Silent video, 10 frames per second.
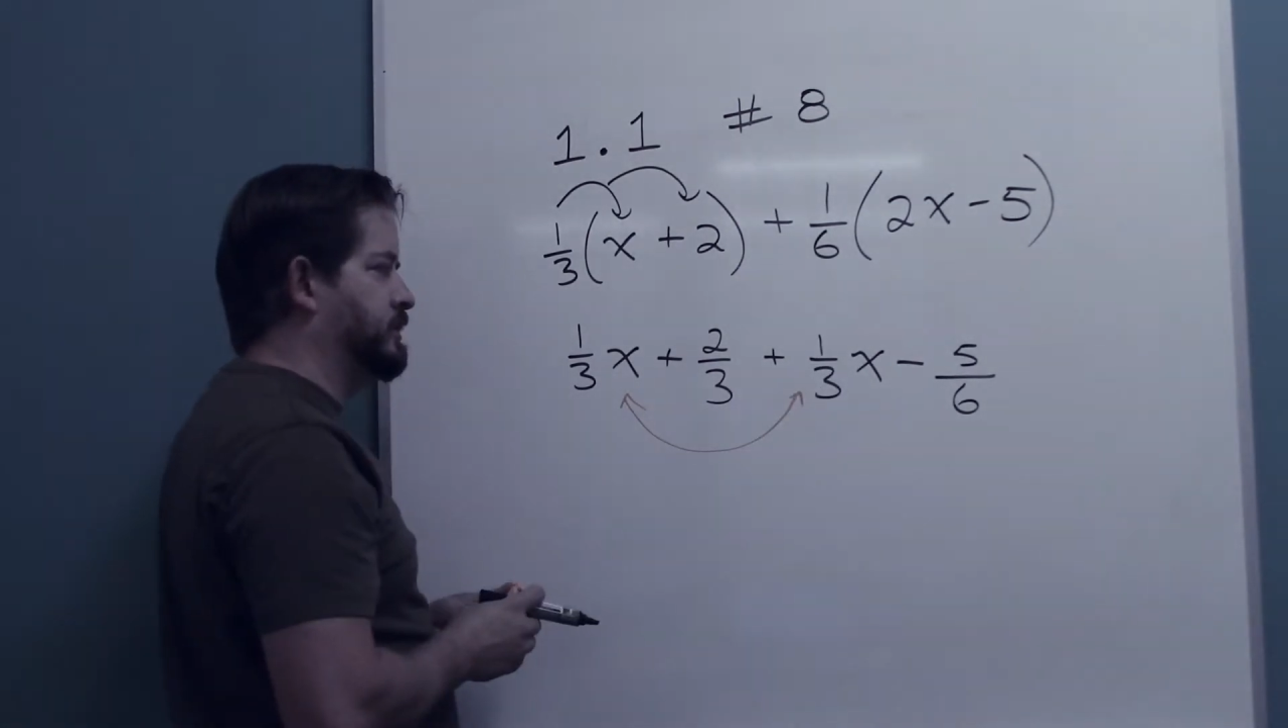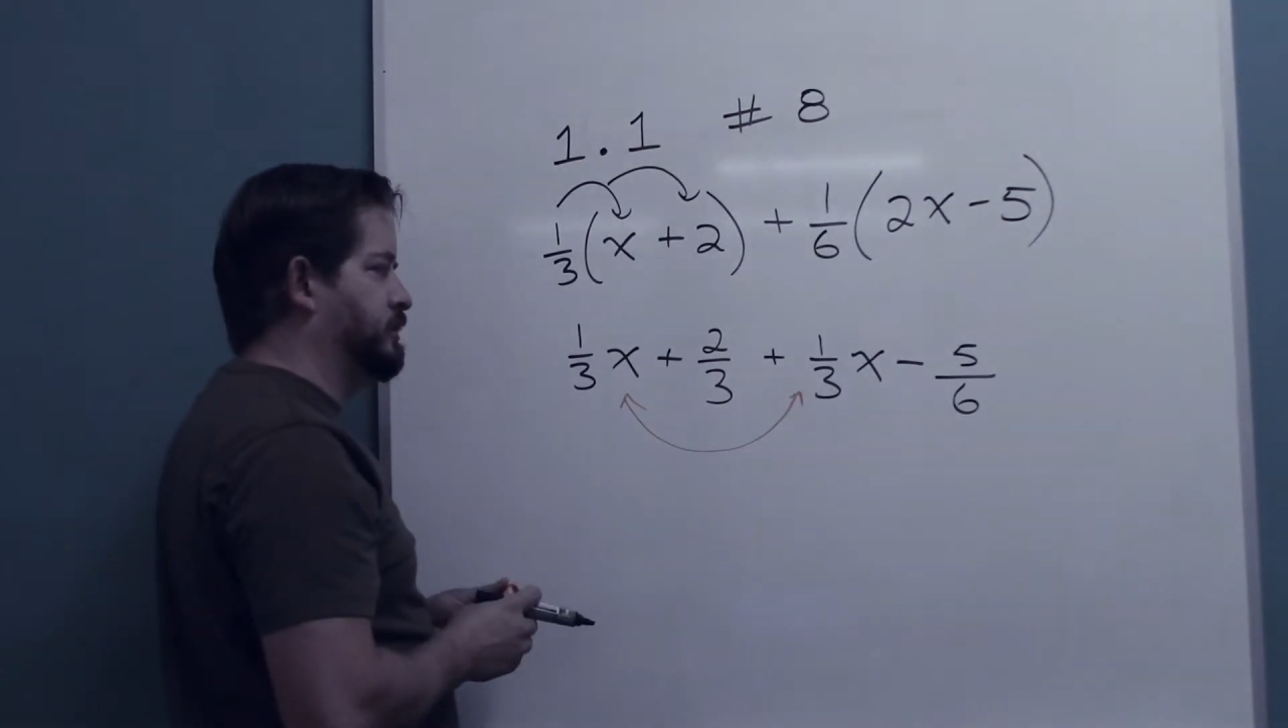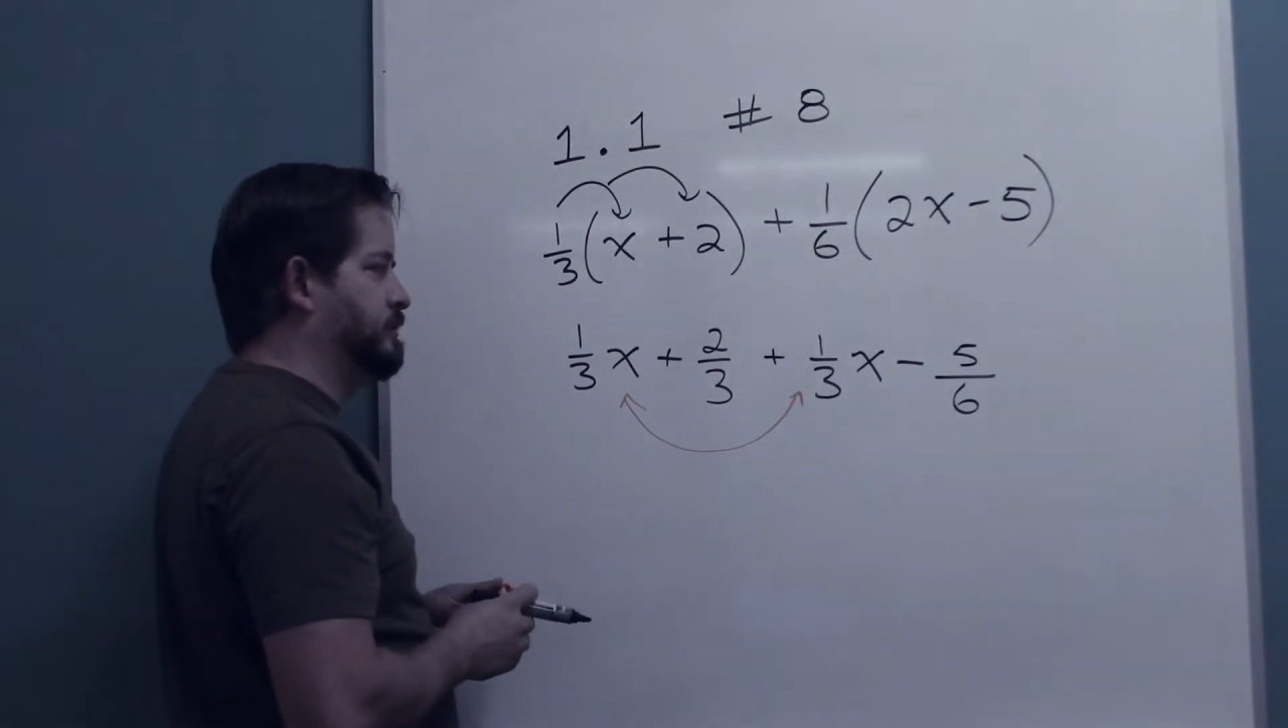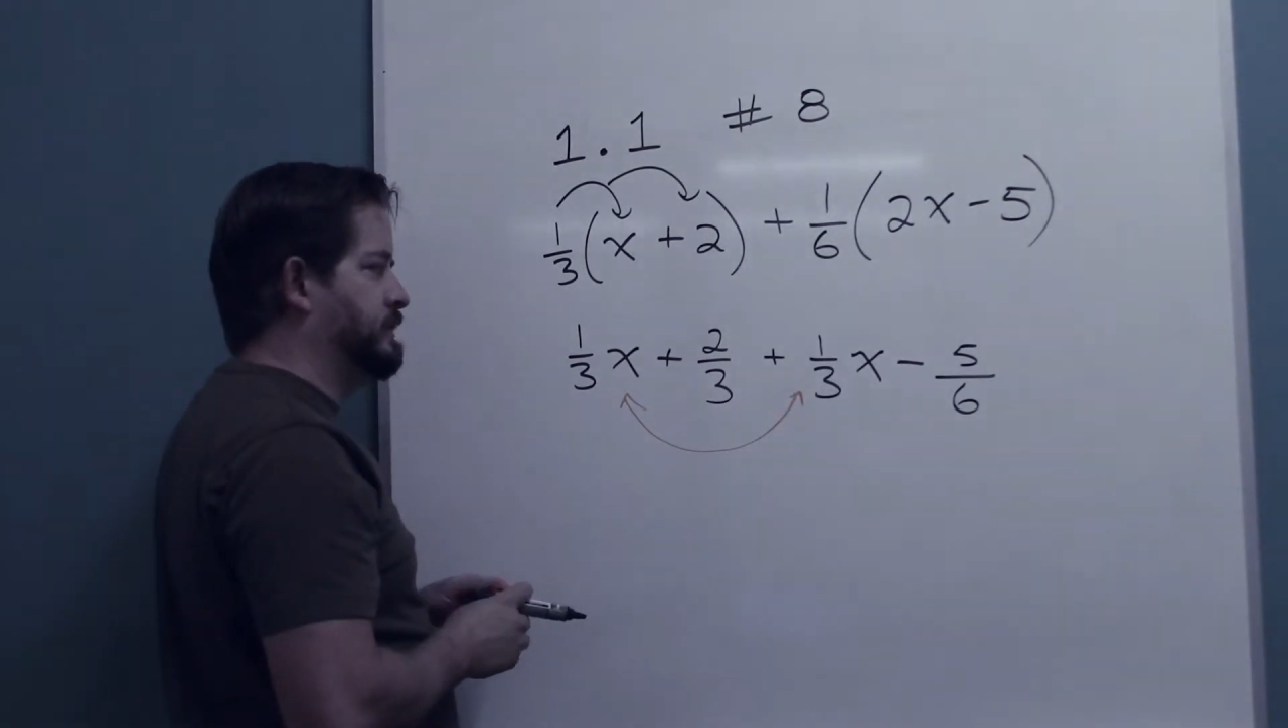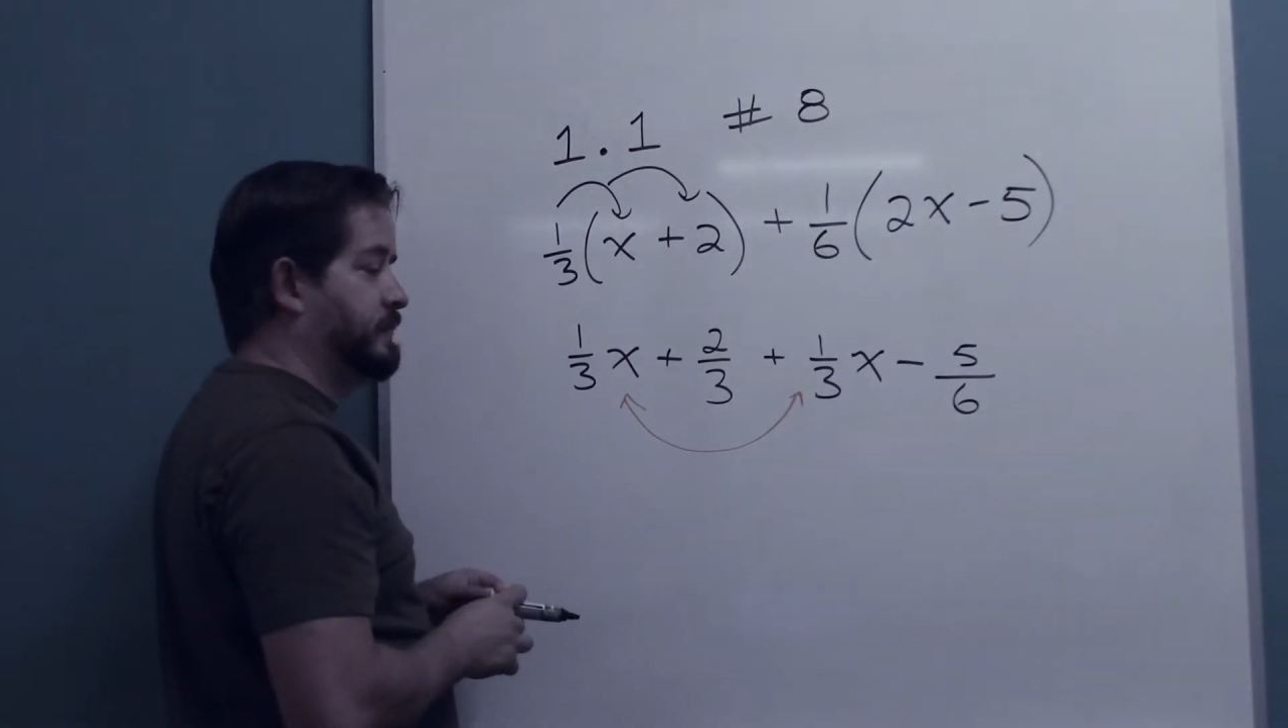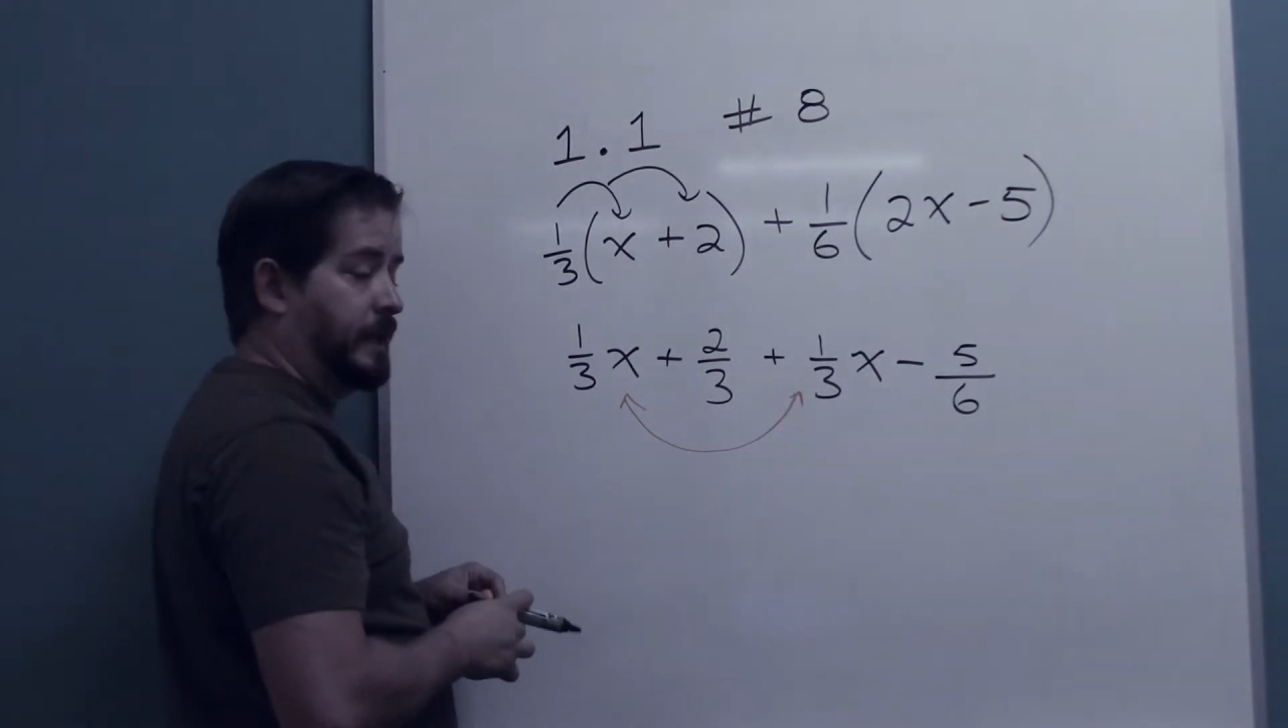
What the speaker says: terms,